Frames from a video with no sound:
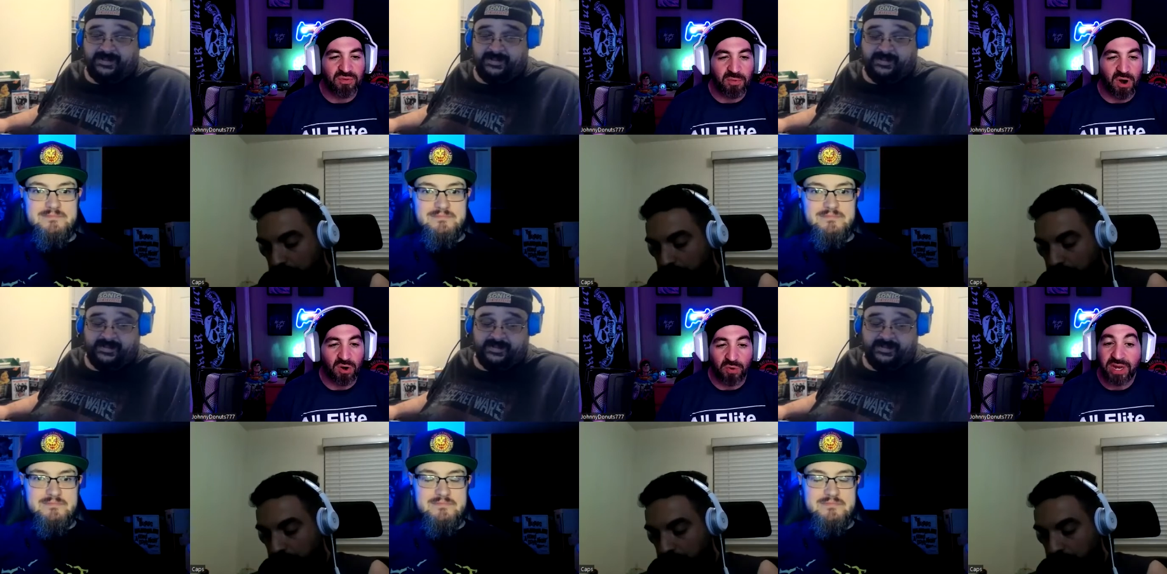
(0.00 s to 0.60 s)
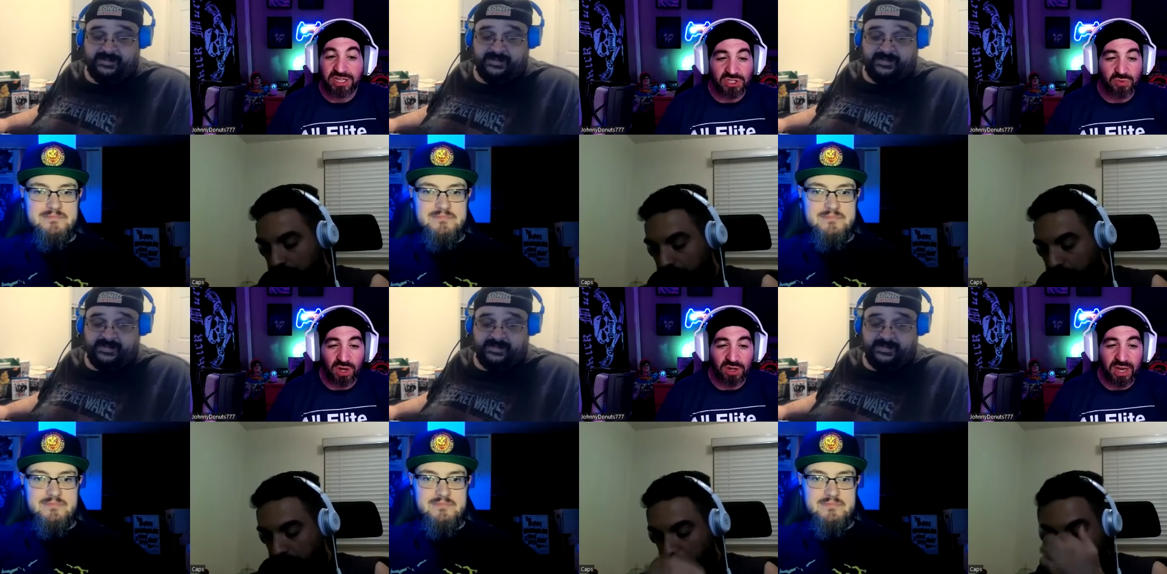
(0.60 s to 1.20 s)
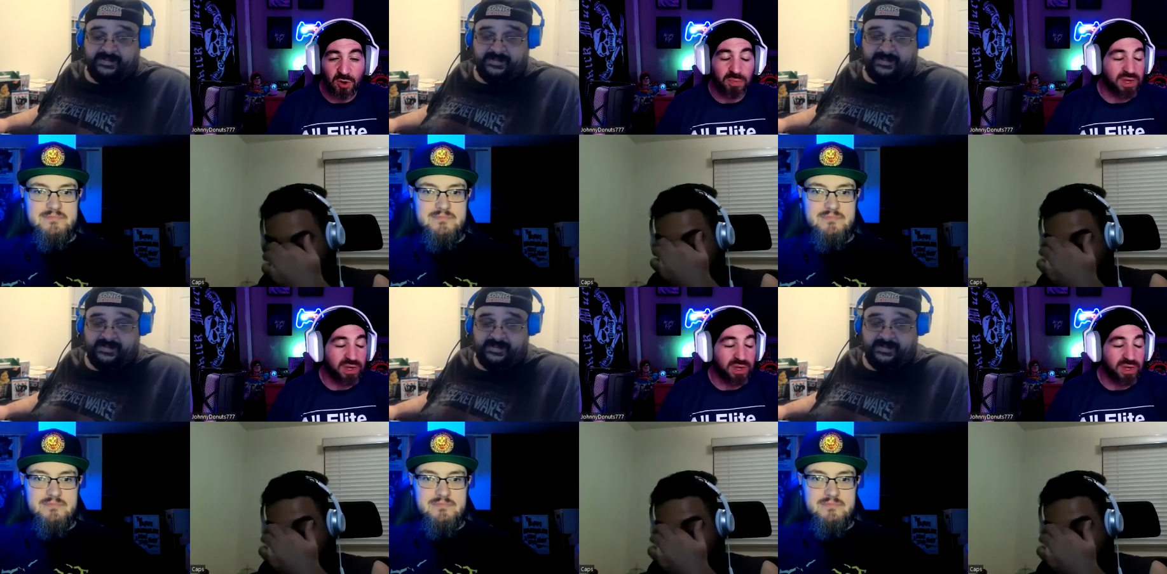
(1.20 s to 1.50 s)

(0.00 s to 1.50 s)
Speaker 1: from ROH as well now,